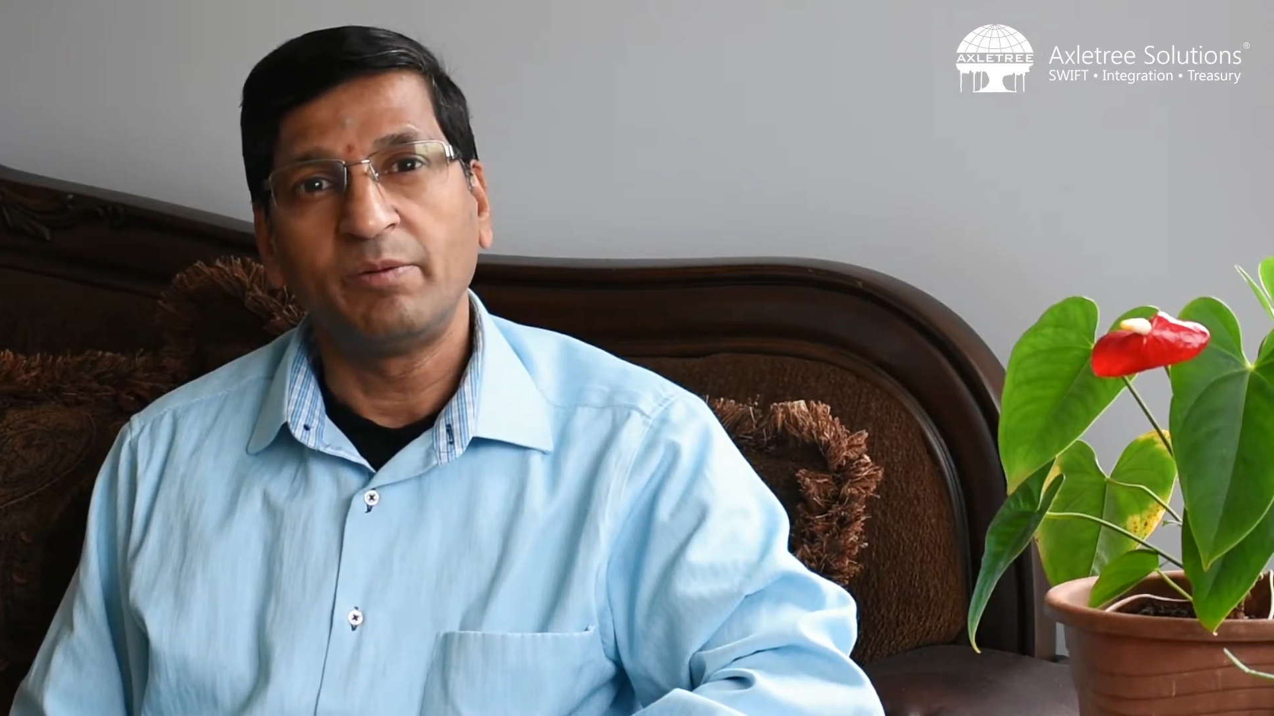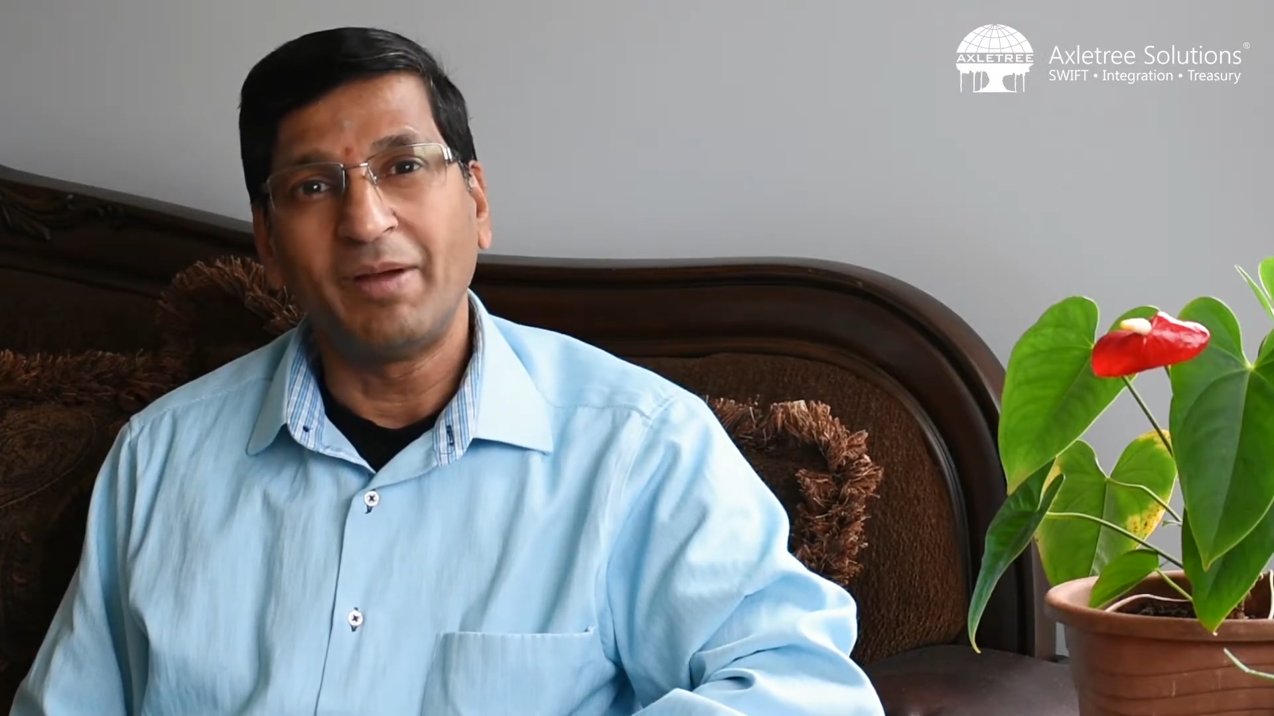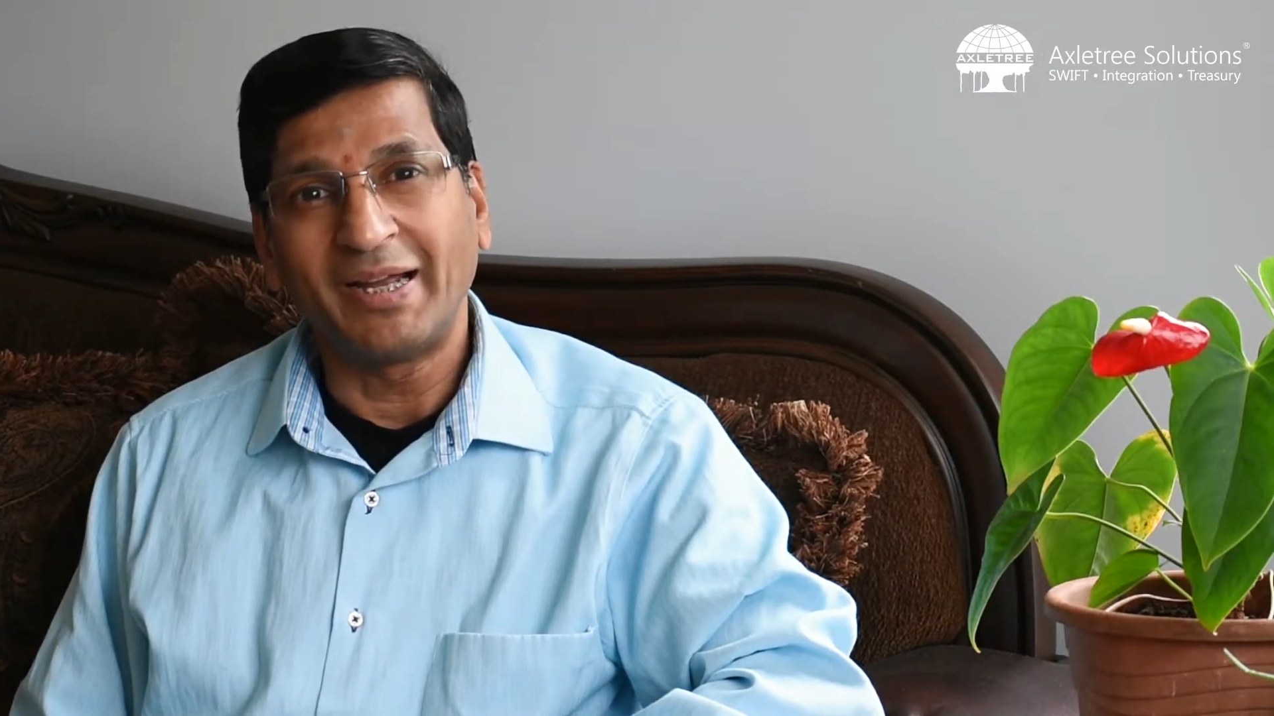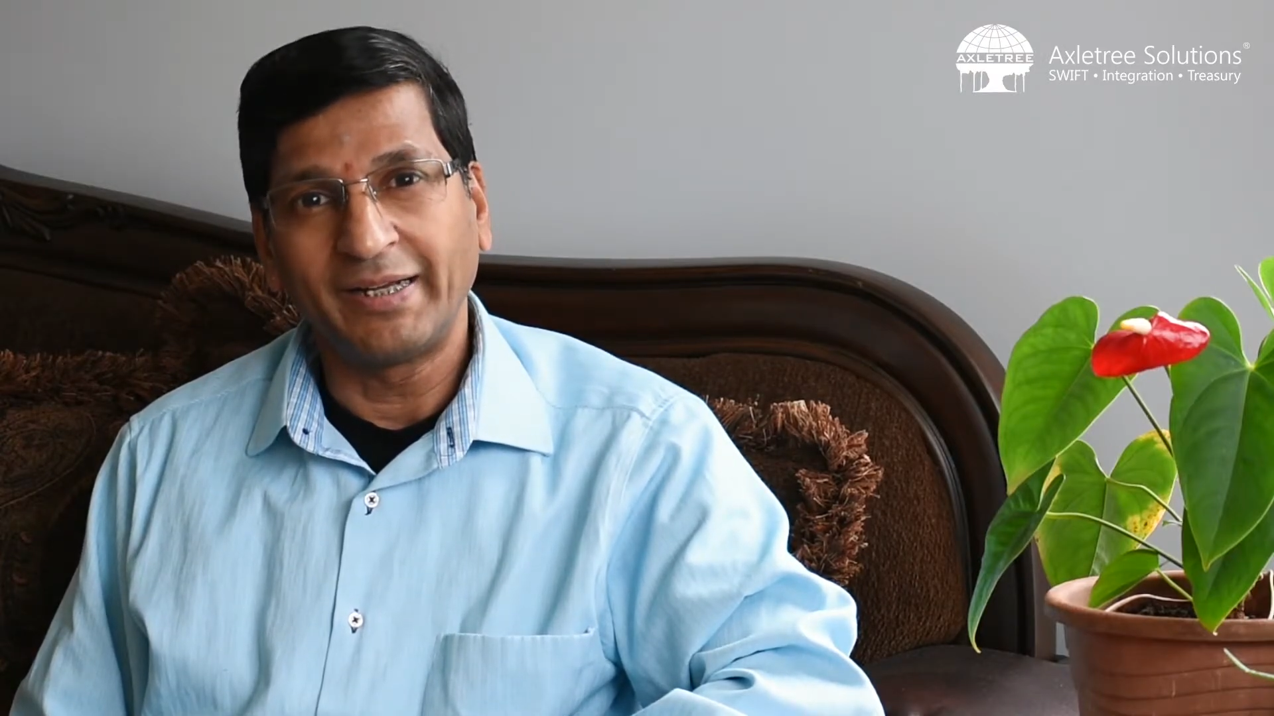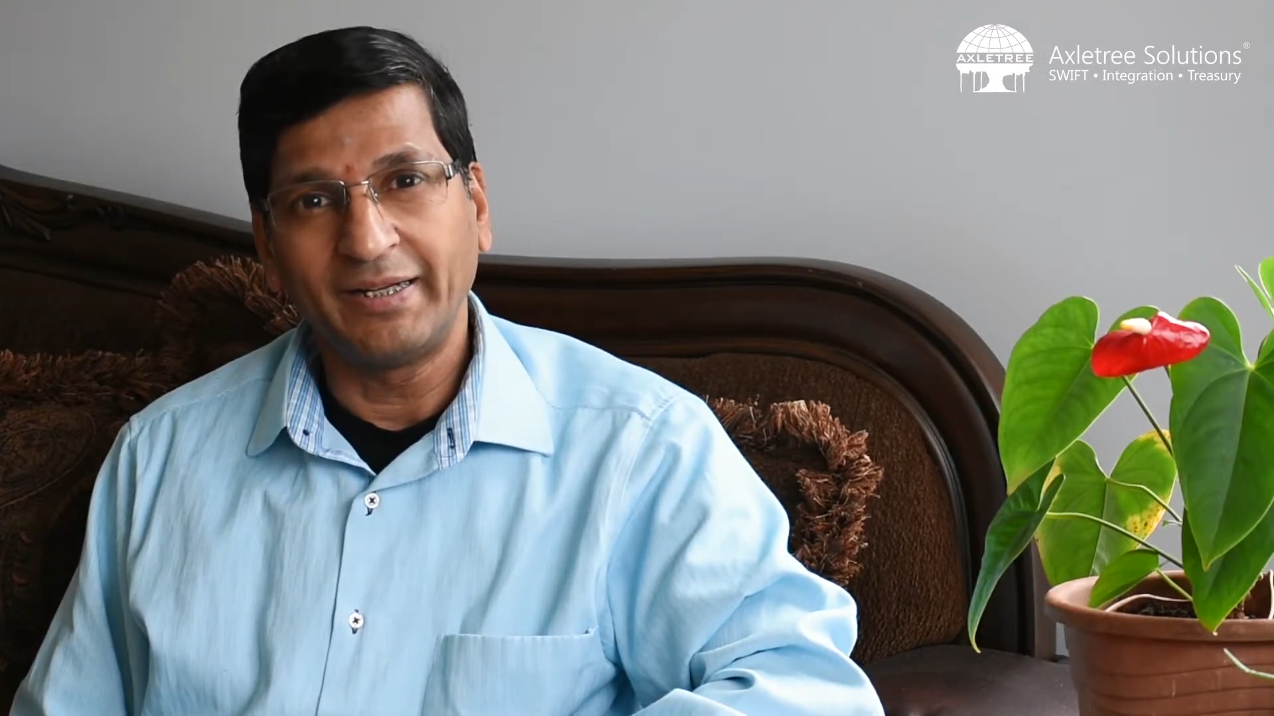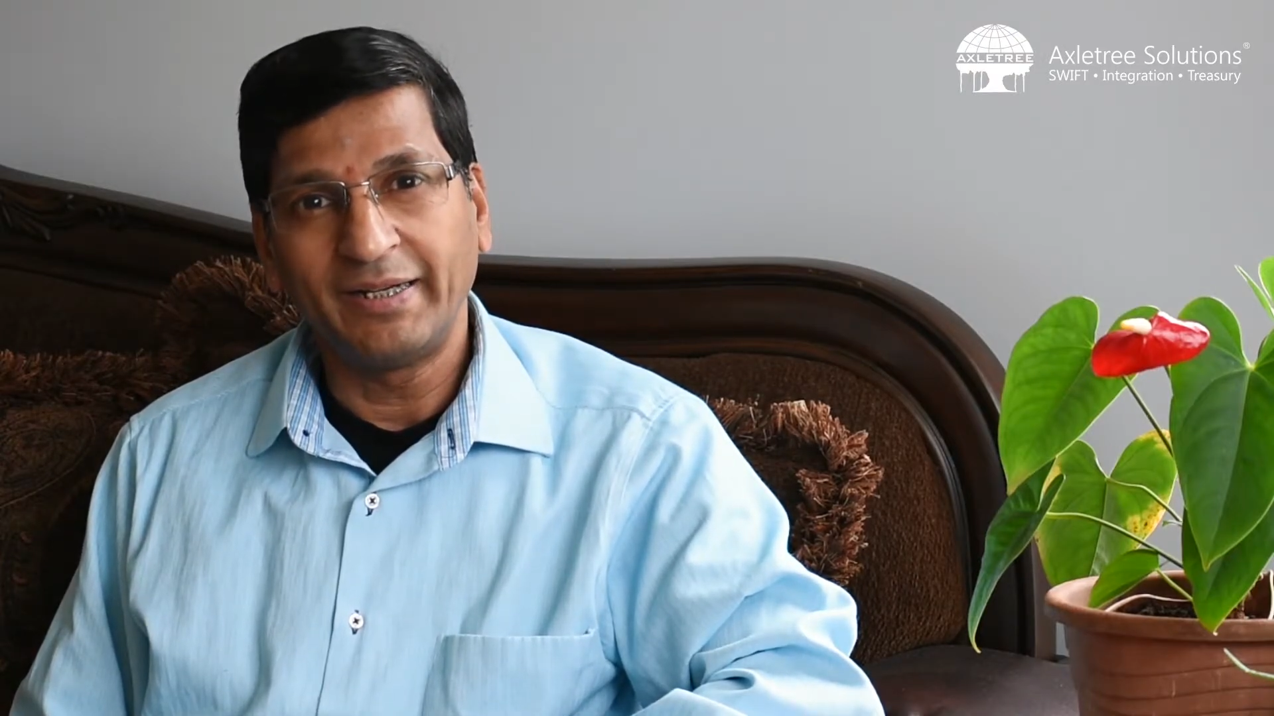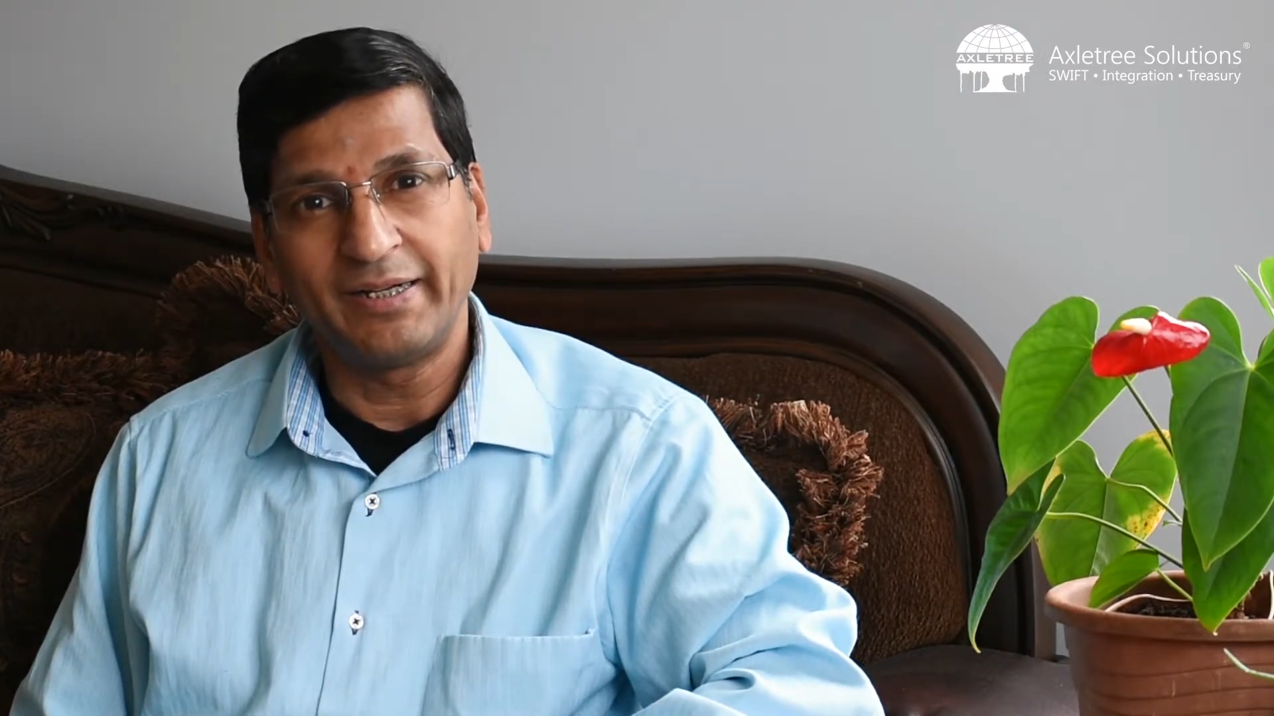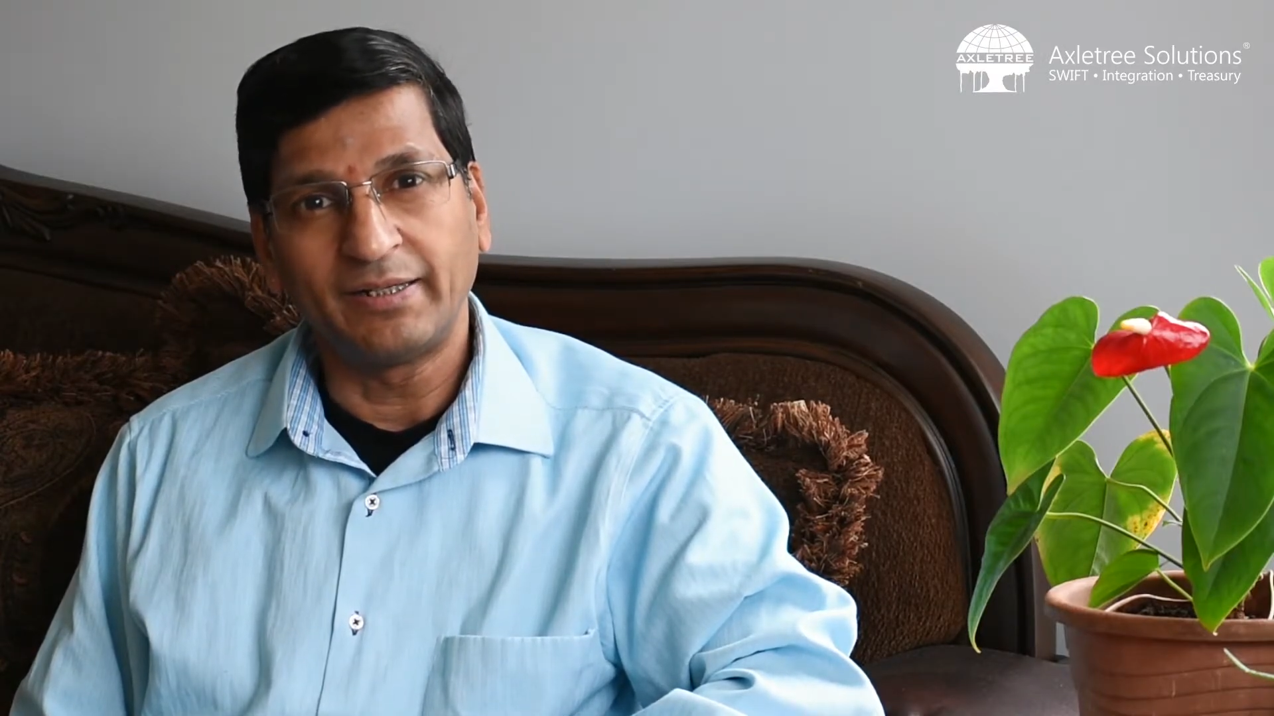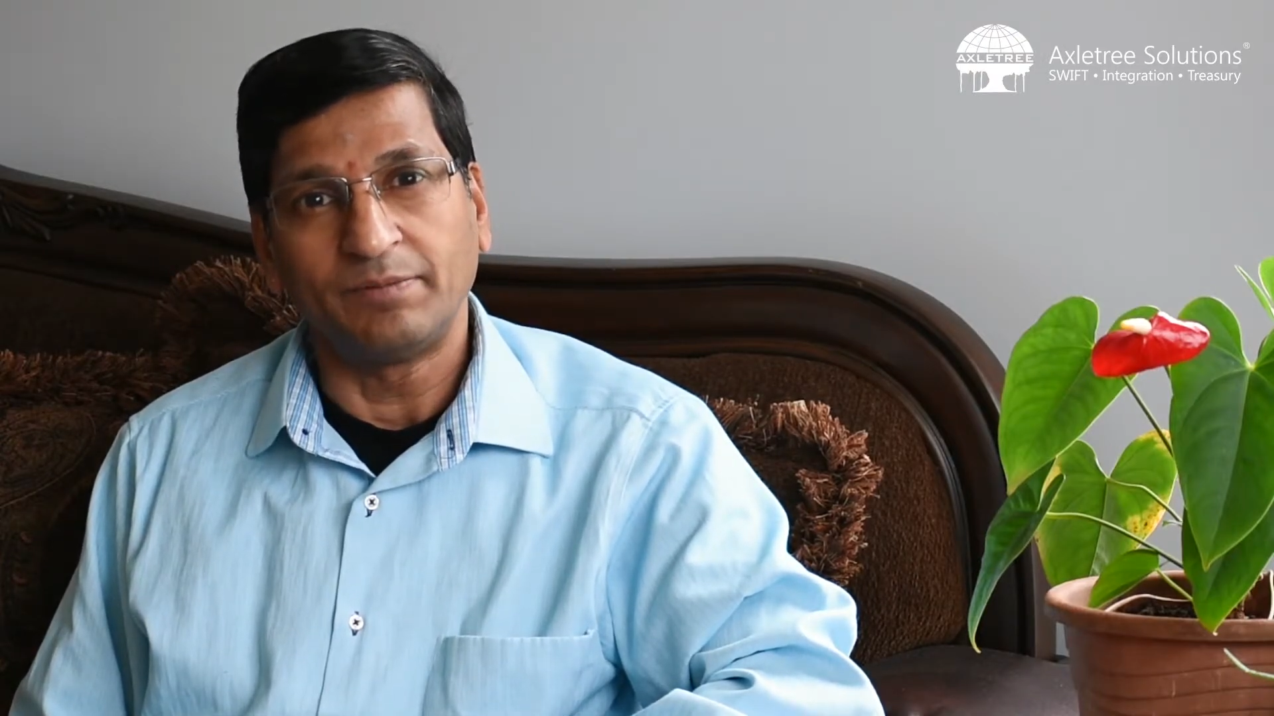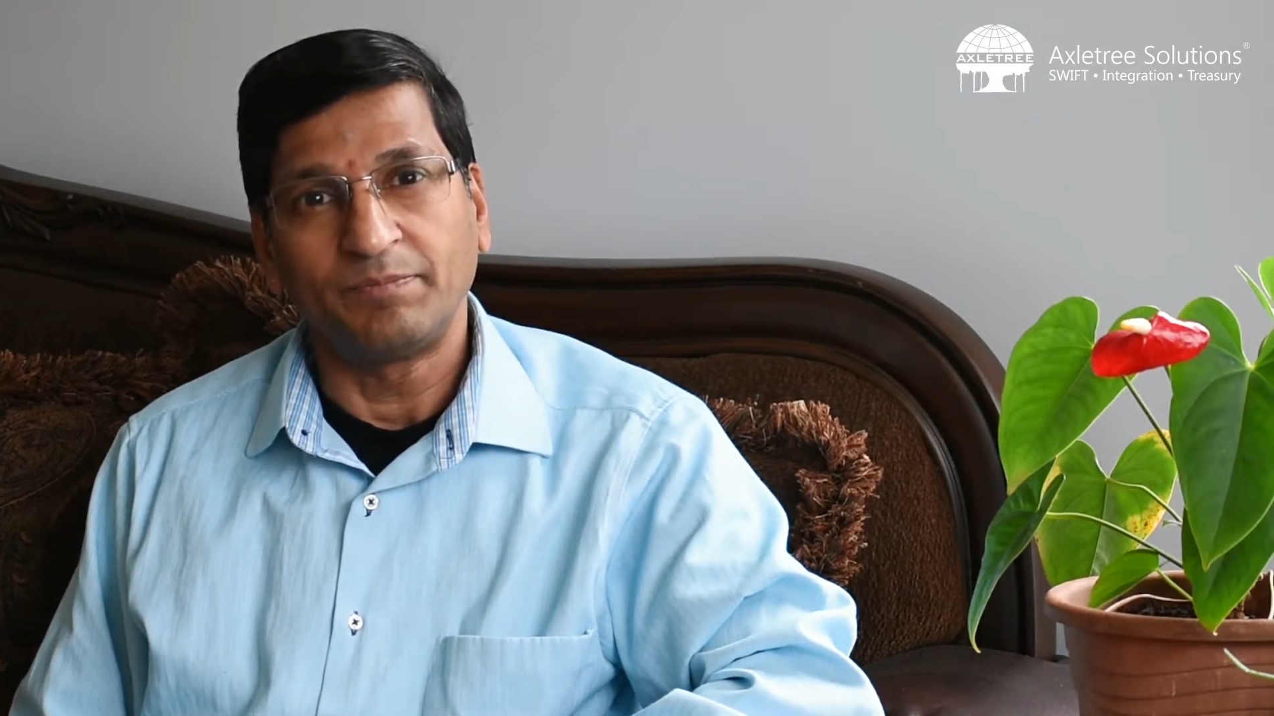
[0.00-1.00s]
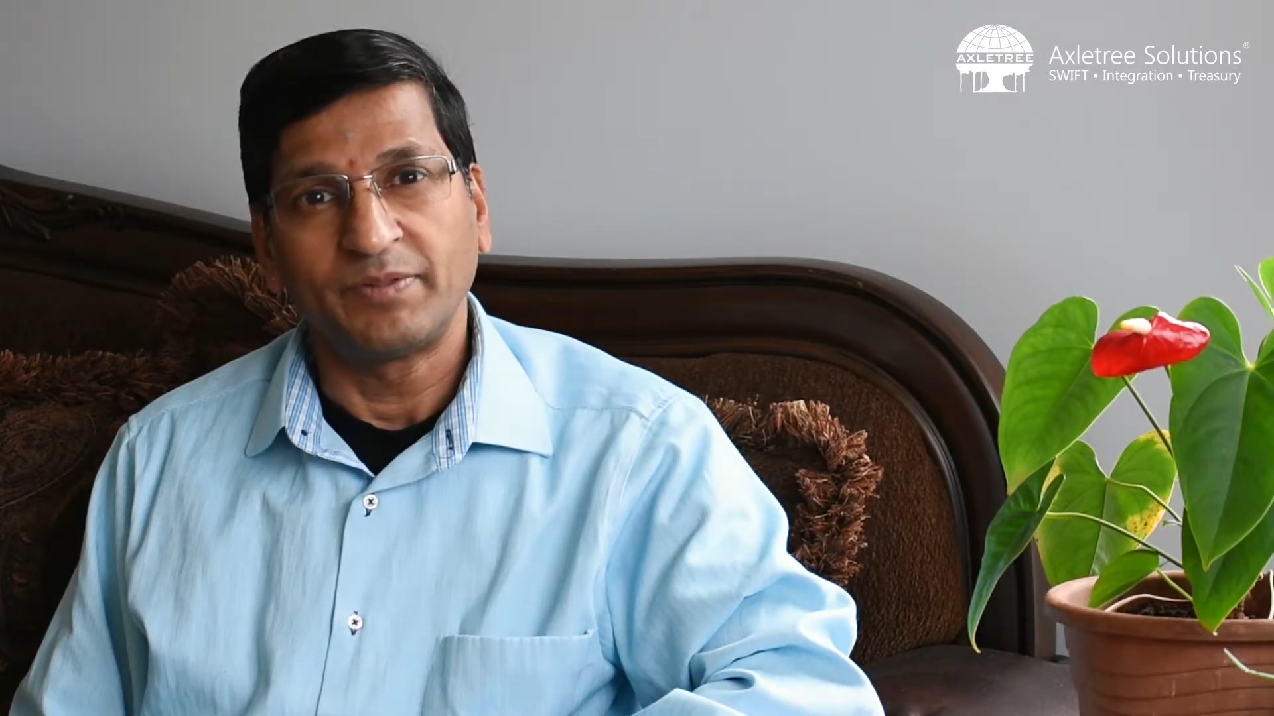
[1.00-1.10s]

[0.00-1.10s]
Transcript: banking data.